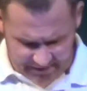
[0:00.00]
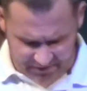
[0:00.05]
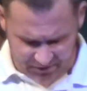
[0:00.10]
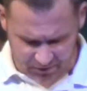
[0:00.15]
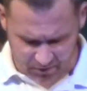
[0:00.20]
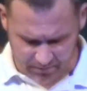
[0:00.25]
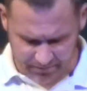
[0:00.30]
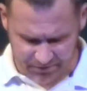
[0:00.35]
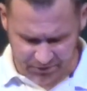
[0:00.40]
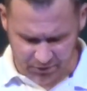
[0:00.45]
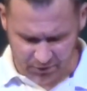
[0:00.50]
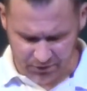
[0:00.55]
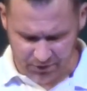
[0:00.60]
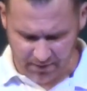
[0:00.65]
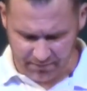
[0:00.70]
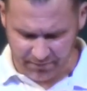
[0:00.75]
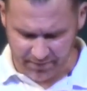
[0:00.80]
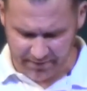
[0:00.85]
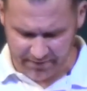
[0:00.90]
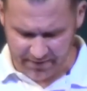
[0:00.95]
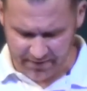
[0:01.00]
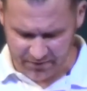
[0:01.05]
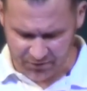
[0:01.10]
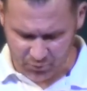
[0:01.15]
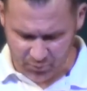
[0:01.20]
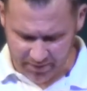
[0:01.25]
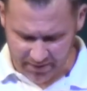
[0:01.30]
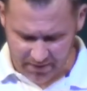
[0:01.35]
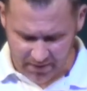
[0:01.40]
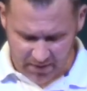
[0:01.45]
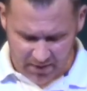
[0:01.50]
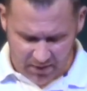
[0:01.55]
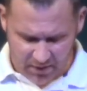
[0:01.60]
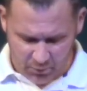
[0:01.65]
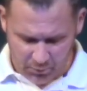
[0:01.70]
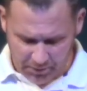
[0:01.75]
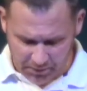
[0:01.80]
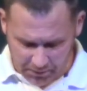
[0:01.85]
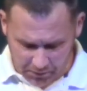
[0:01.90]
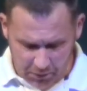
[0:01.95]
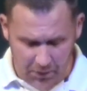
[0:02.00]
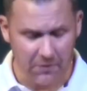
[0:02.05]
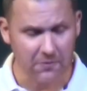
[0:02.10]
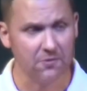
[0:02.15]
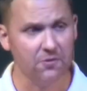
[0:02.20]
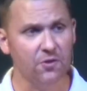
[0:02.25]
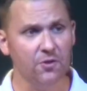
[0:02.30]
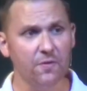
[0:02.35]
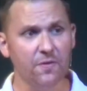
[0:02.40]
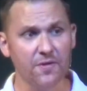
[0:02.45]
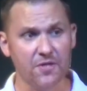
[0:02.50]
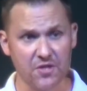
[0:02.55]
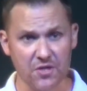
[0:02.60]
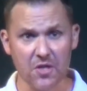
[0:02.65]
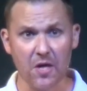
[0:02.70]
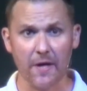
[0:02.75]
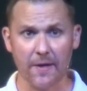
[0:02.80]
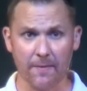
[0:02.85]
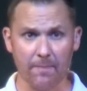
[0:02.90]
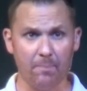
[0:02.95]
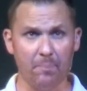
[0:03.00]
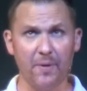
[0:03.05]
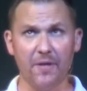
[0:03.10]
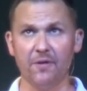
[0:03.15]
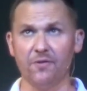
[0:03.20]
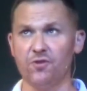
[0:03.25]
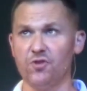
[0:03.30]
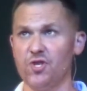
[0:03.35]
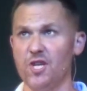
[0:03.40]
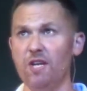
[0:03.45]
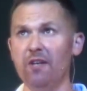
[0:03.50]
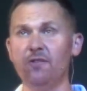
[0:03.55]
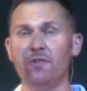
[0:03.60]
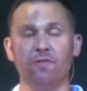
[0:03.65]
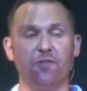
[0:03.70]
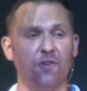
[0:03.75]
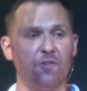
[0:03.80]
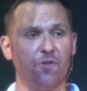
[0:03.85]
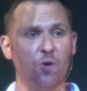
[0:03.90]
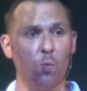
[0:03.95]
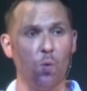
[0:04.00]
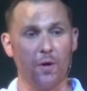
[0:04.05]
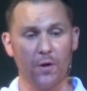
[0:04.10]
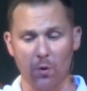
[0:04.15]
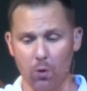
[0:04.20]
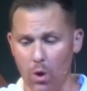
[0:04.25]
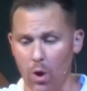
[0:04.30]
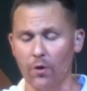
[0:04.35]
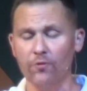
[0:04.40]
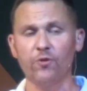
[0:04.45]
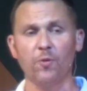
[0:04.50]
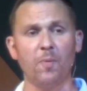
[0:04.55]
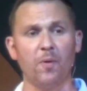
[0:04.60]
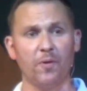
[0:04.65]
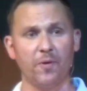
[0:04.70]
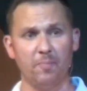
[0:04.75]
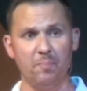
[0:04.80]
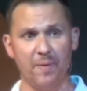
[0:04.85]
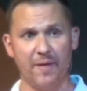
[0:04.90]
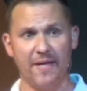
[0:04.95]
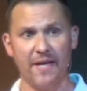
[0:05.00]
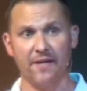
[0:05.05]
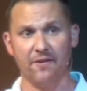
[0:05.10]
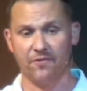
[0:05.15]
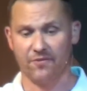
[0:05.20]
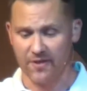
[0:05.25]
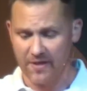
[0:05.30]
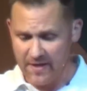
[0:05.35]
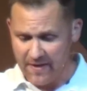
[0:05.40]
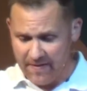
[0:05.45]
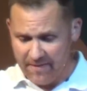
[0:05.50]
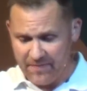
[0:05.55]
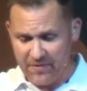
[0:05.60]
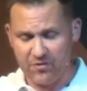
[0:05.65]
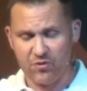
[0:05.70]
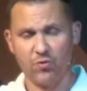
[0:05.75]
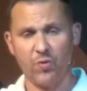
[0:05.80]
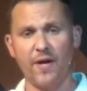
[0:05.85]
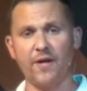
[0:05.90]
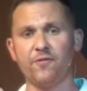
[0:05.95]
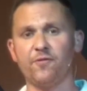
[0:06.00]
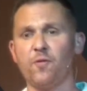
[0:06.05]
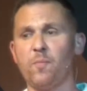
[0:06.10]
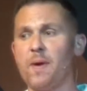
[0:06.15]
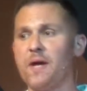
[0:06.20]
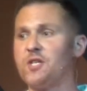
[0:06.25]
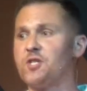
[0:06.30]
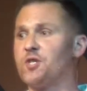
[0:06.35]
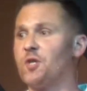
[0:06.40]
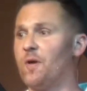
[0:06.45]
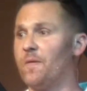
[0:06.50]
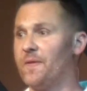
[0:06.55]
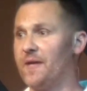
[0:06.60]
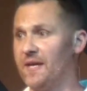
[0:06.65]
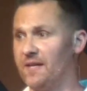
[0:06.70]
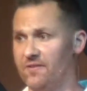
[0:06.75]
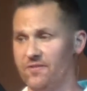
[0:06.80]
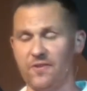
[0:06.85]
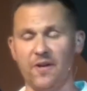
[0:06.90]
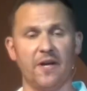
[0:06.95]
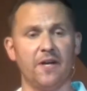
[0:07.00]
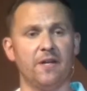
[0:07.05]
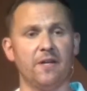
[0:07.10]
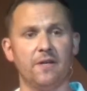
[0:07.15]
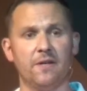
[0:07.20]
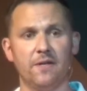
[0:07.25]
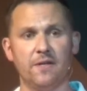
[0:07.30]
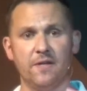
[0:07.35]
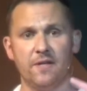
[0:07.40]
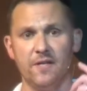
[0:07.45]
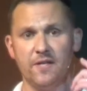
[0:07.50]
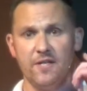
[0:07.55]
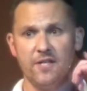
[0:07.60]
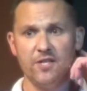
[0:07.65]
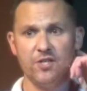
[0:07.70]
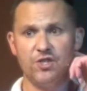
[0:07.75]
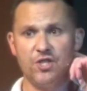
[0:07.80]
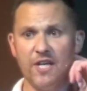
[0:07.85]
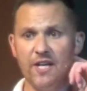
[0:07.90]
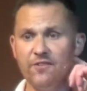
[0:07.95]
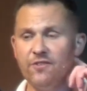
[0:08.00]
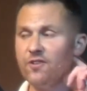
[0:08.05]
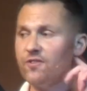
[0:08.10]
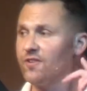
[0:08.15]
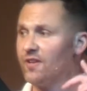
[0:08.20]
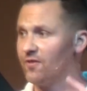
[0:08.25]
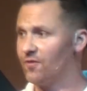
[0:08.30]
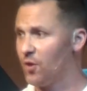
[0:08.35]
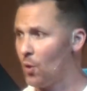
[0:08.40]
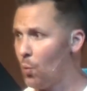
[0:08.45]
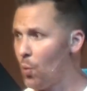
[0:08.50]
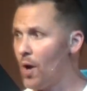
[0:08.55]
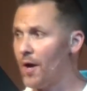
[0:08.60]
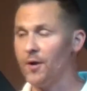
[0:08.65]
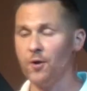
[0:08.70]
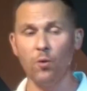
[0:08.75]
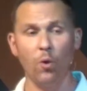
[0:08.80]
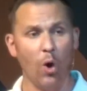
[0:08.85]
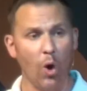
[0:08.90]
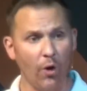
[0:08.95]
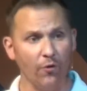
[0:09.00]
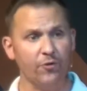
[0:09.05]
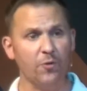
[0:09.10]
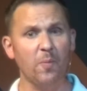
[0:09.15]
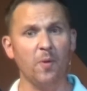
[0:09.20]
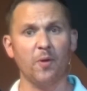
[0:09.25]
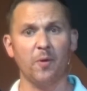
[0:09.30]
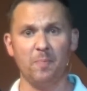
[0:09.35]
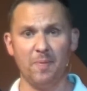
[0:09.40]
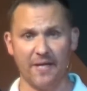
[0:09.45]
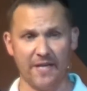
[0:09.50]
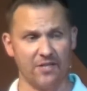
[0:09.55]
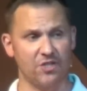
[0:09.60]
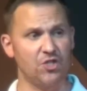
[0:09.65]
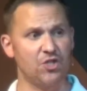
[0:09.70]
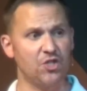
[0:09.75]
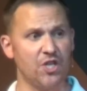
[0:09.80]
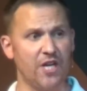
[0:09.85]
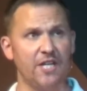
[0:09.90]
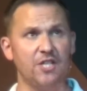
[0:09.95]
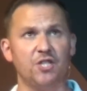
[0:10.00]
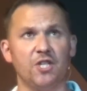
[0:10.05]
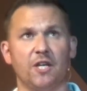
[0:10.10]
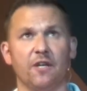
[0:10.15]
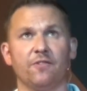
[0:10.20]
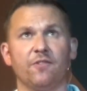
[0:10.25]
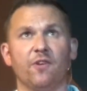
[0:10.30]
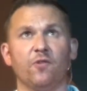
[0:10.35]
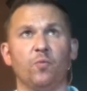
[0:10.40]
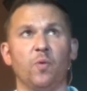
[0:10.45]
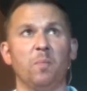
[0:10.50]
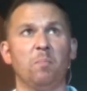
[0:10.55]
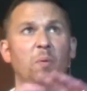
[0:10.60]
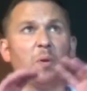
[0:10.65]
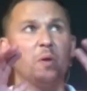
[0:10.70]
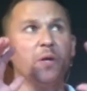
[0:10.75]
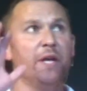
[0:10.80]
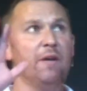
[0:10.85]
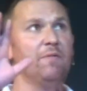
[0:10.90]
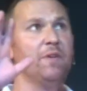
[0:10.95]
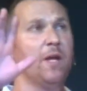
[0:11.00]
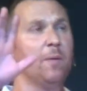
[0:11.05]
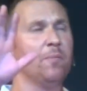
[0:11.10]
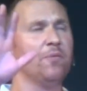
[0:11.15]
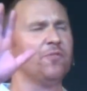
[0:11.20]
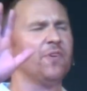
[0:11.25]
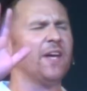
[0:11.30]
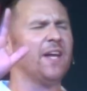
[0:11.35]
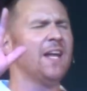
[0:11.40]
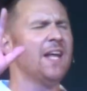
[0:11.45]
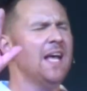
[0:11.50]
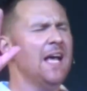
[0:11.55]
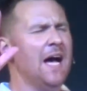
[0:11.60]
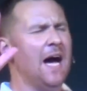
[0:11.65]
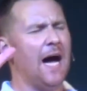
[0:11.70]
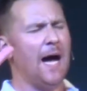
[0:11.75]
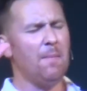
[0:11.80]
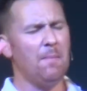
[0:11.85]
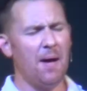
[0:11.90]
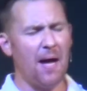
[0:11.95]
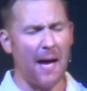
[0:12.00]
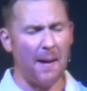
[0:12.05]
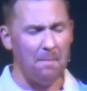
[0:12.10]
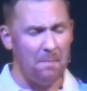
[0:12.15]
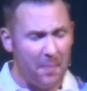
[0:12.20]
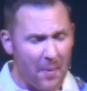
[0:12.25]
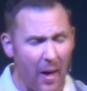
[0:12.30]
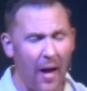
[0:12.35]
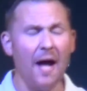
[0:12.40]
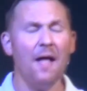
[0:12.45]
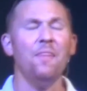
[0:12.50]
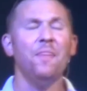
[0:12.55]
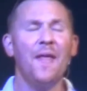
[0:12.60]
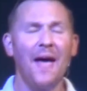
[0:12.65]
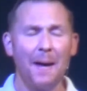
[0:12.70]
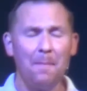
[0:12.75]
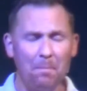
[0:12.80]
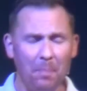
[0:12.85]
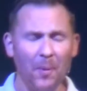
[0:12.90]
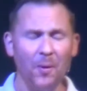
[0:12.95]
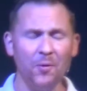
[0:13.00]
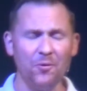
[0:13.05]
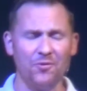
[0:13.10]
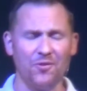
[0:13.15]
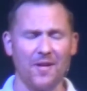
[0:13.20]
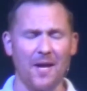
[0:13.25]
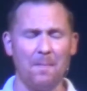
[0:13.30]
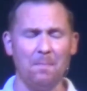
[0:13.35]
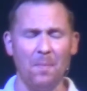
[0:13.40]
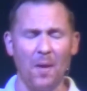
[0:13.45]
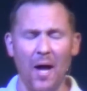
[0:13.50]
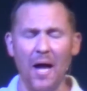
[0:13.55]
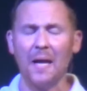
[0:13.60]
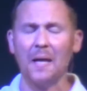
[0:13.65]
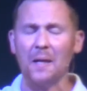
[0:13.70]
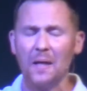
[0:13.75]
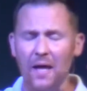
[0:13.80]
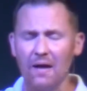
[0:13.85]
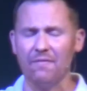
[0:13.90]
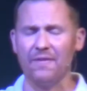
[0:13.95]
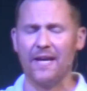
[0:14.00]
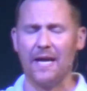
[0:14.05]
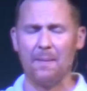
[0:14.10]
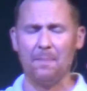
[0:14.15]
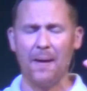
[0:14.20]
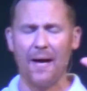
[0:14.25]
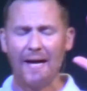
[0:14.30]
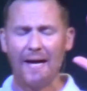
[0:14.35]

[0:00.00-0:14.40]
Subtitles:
to sing a song that starts off like this. We look to the Son because Jesus is the one who ultimately begins this transformation on the inside. Jesus is the one who ultimately begins changing us as we believe in him and saying, I'm not that person. I'm not loving.